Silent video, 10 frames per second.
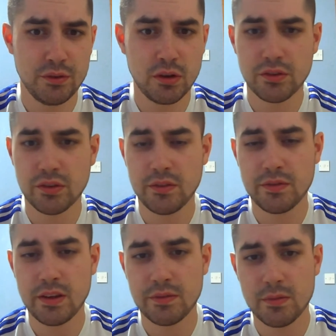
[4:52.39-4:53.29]
lots
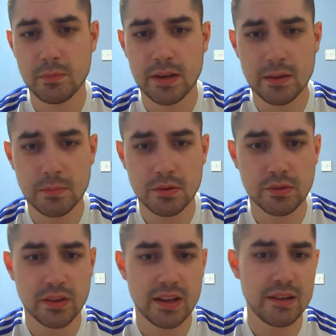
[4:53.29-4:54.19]
of different
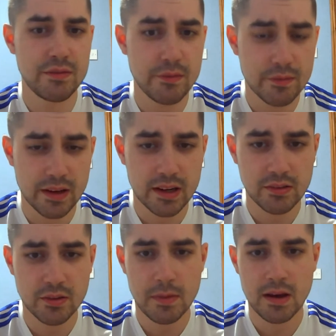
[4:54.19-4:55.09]
people say different
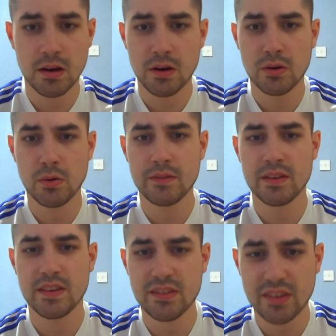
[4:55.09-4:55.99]
things about
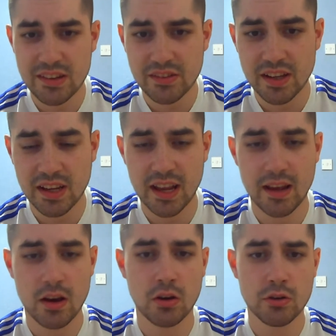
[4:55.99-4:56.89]
whether this is the
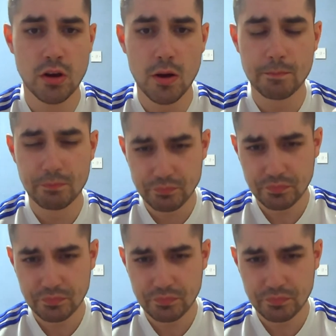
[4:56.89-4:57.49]
kit or not.